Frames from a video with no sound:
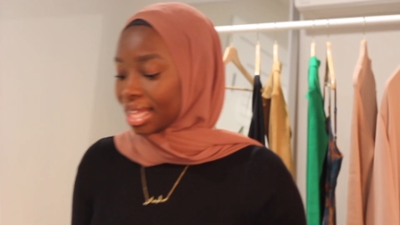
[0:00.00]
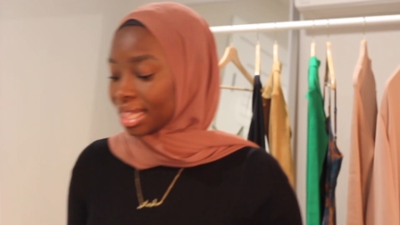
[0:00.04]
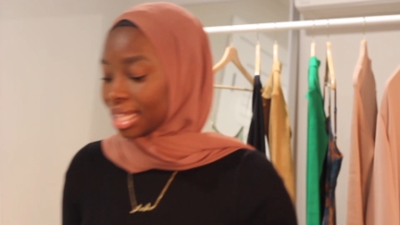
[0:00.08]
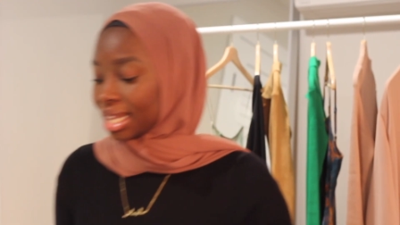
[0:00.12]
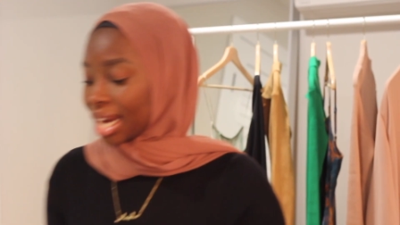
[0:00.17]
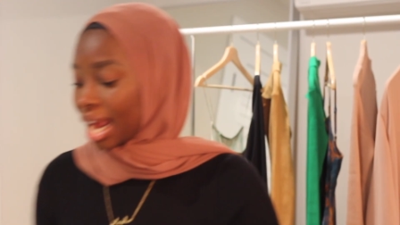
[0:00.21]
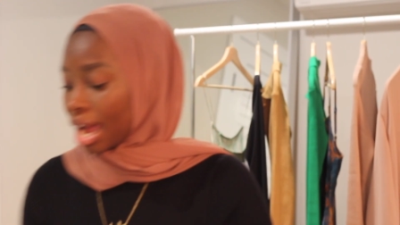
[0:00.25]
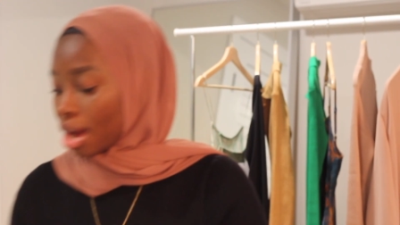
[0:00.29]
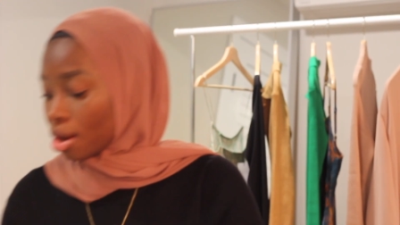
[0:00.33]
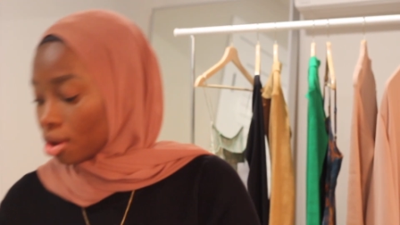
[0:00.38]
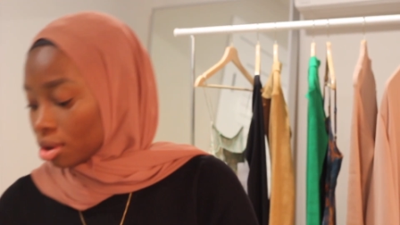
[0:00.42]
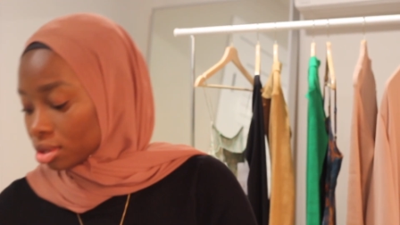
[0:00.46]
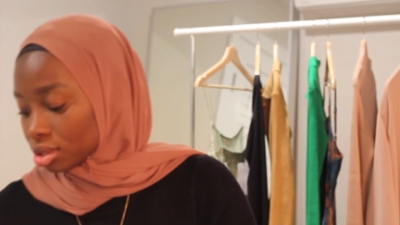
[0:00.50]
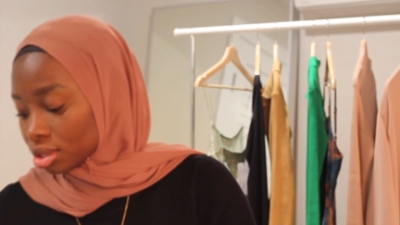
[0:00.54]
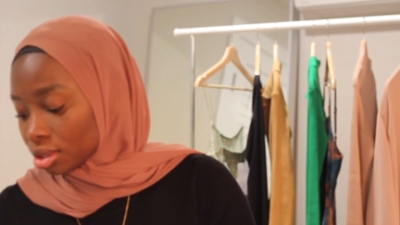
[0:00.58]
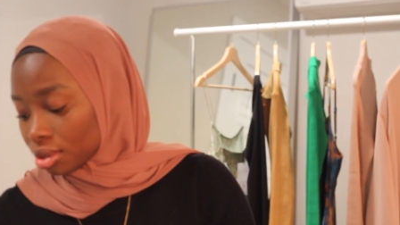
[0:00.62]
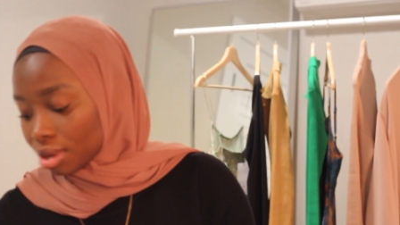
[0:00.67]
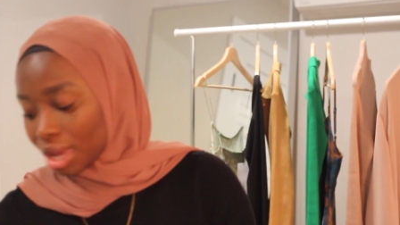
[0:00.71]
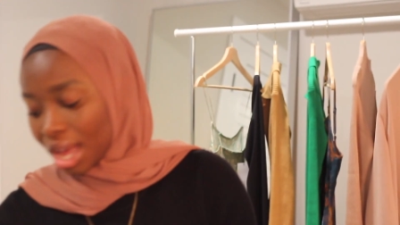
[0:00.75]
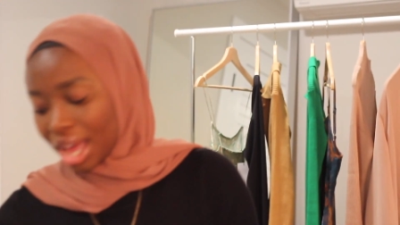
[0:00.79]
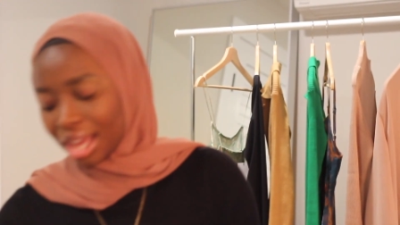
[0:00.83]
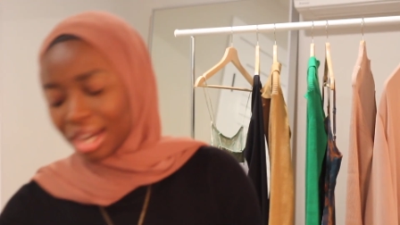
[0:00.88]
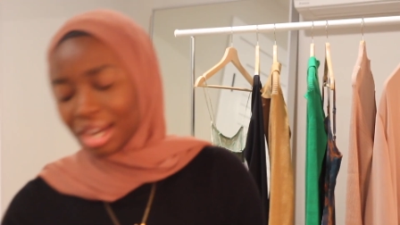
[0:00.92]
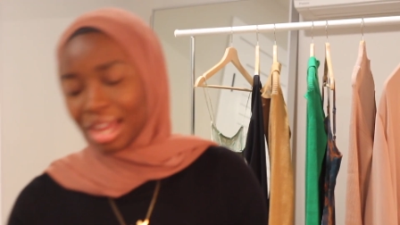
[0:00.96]
and then I also
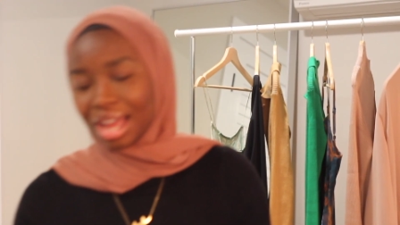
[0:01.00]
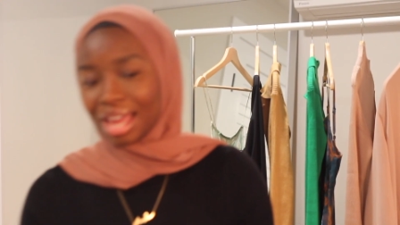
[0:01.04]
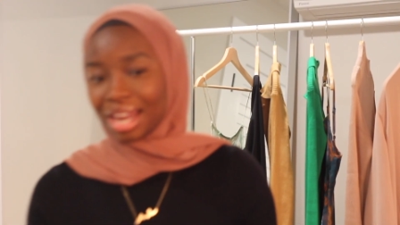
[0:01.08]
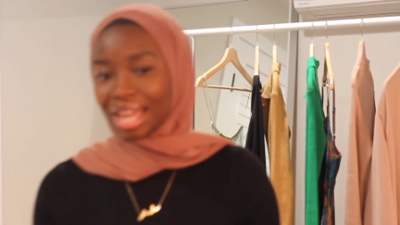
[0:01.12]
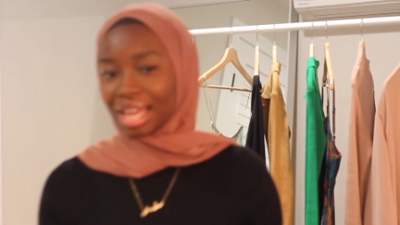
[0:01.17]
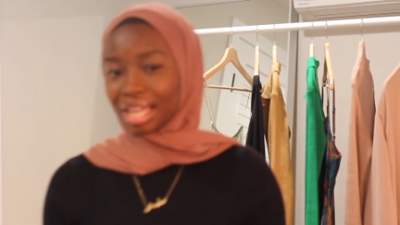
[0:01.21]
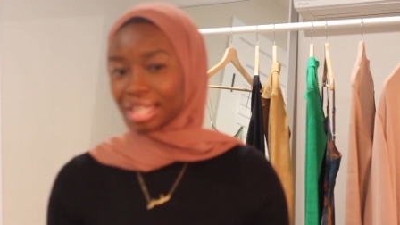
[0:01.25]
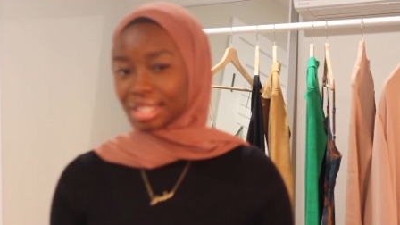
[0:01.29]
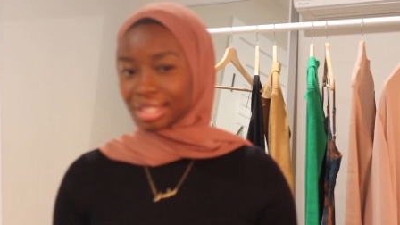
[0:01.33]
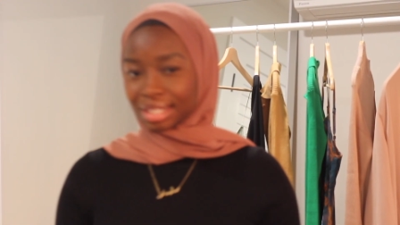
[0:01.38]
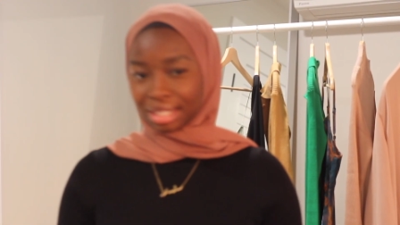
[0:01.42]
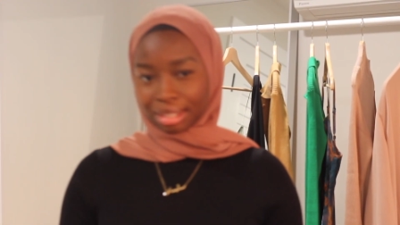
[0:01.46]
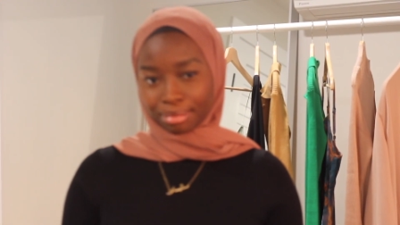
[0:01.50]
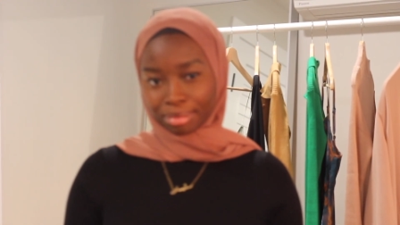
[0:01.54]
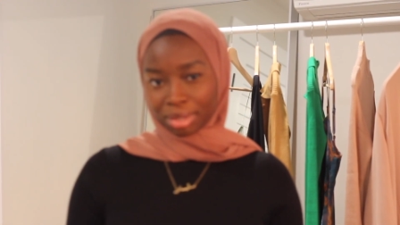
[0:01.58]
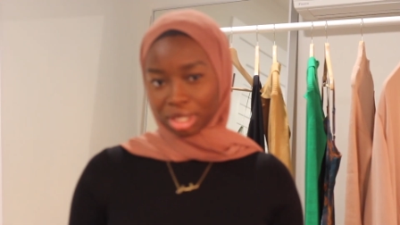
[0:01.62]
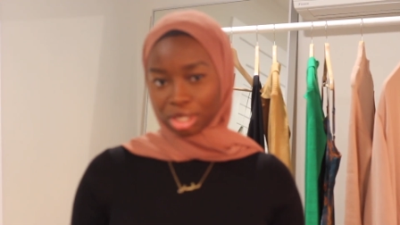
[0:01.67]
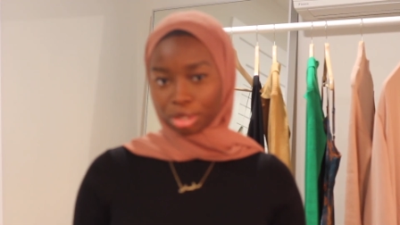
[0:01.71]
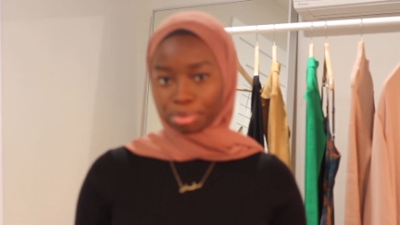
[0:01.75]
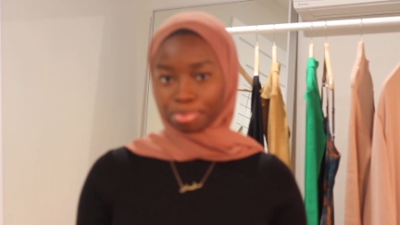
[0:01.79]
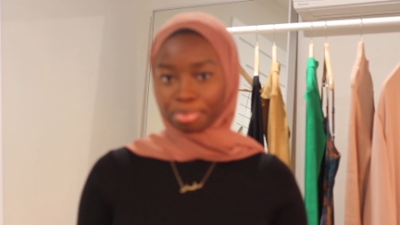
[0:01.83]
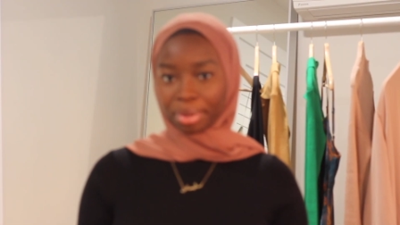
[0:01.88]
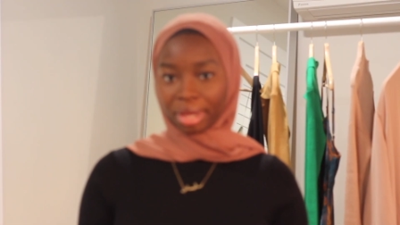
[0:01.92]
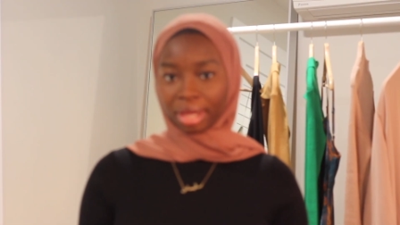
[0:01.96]
kind of got like a
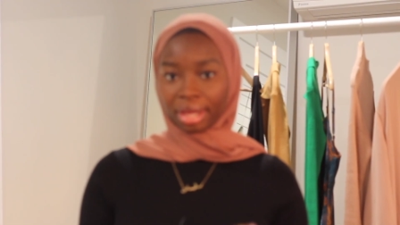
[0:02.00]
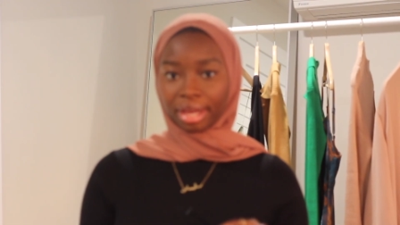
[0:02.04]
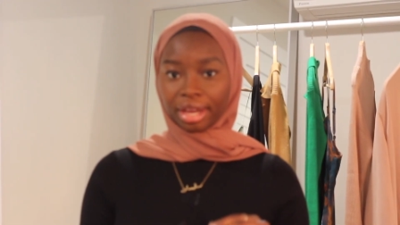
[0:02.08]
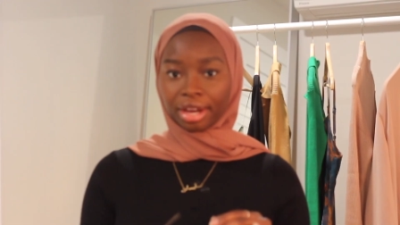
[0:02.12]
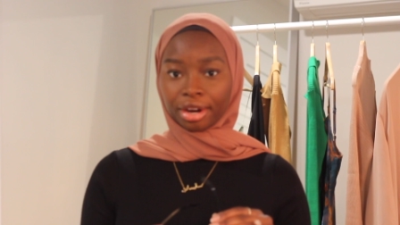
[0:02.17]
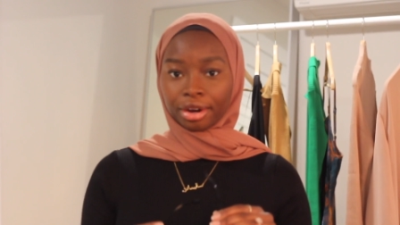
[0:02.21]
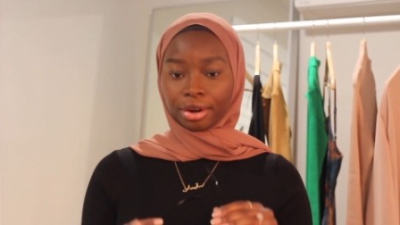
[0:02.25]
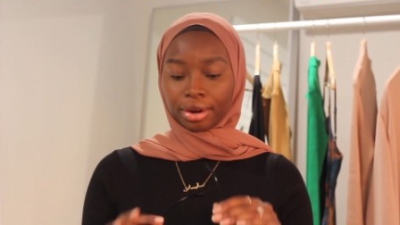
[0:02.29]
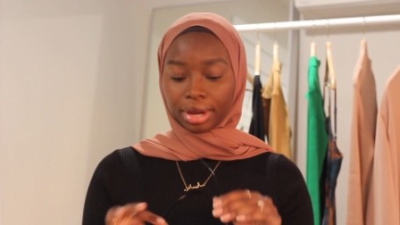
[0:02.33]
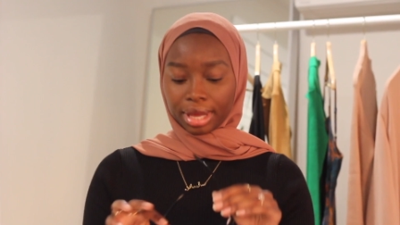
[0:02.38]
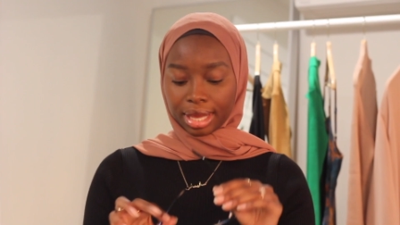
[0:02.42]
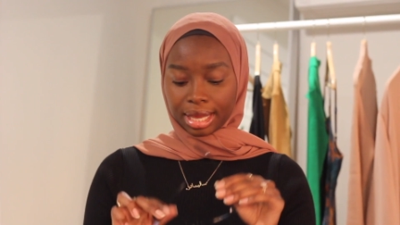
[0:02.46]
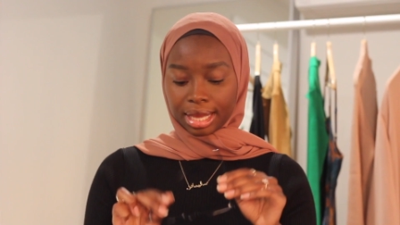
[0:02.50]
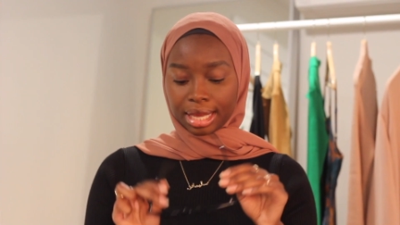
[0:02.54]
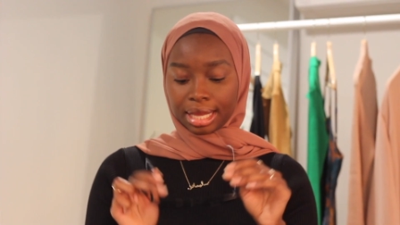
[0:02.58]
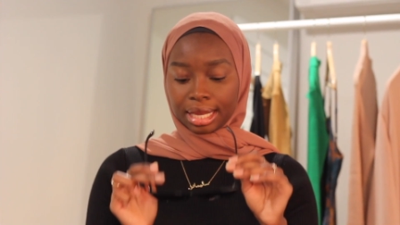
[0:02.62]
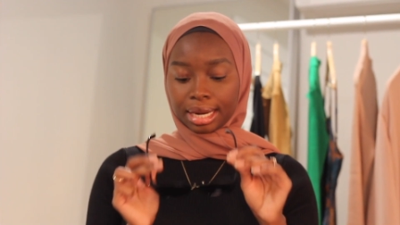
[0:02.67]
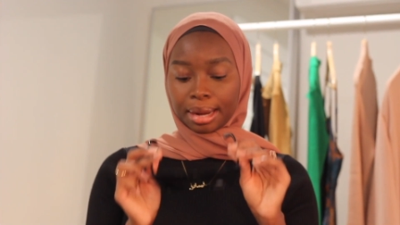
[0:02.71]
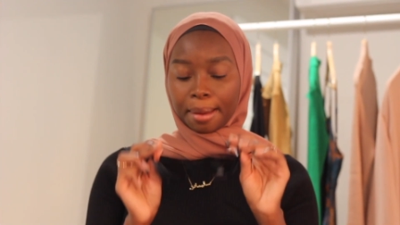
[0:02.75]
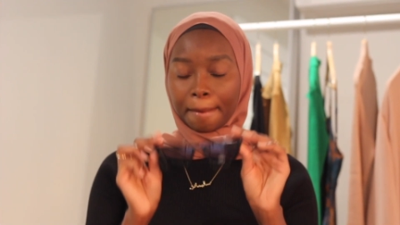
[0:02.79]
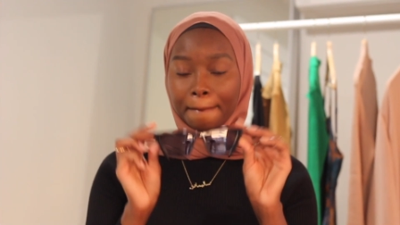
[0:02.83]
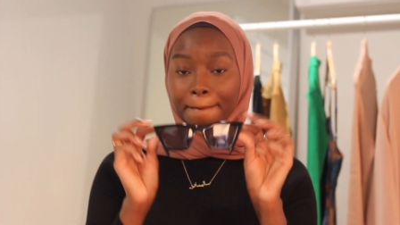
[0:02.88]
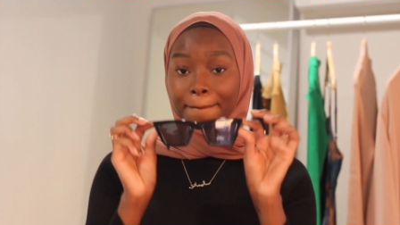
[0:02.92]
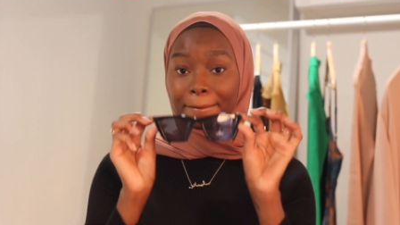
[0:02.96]
similar pair
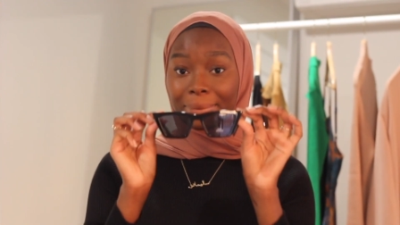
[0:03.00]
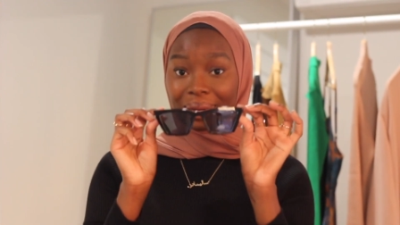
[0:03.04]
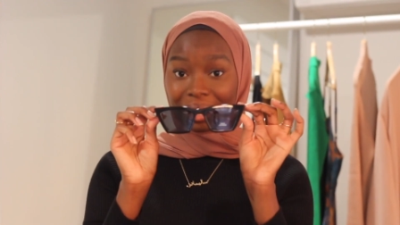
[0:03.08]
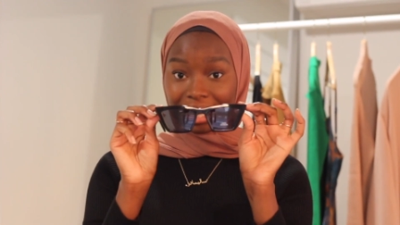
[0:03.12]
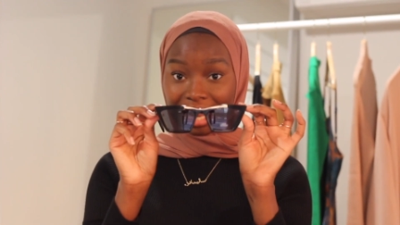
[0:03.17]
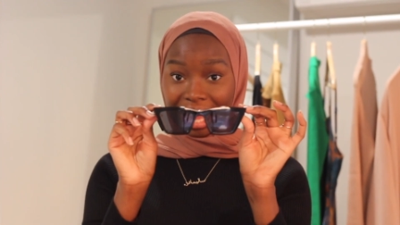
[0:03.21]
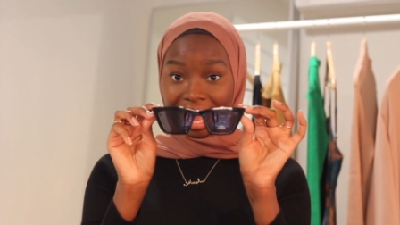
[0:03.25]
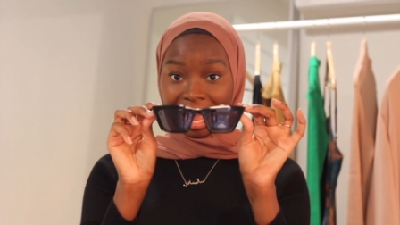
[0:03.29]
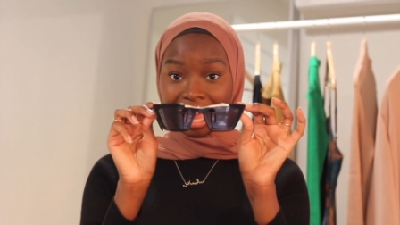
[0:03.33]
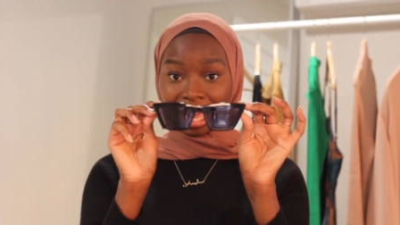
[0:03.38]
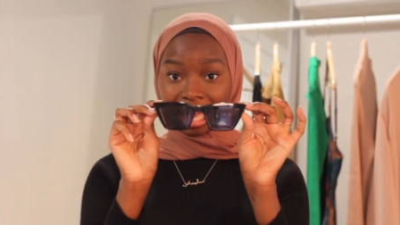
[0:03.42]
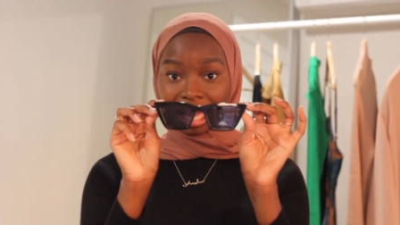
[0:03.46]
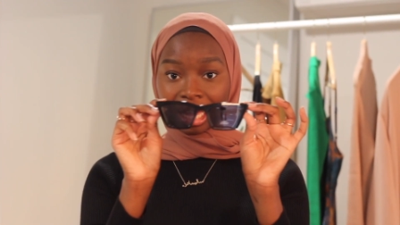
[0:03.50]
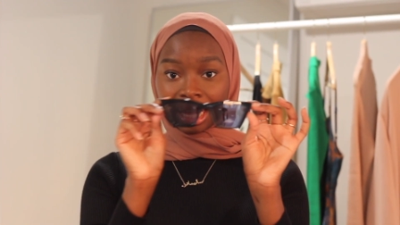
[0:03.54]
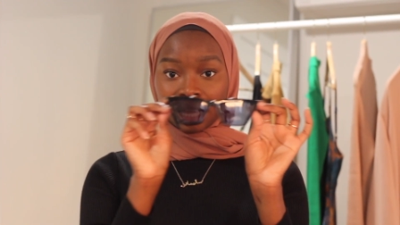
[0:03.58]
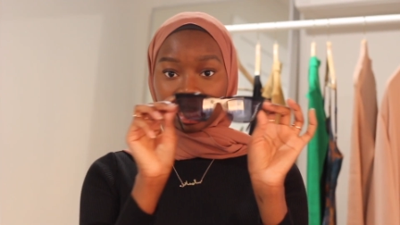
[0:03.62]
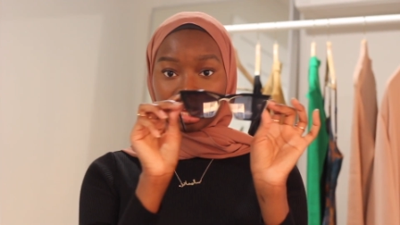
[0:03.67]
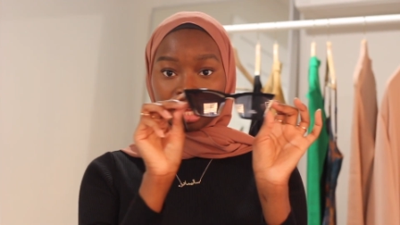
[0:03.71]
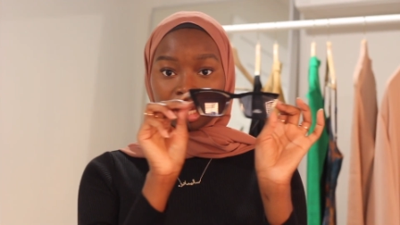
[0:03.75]
in black.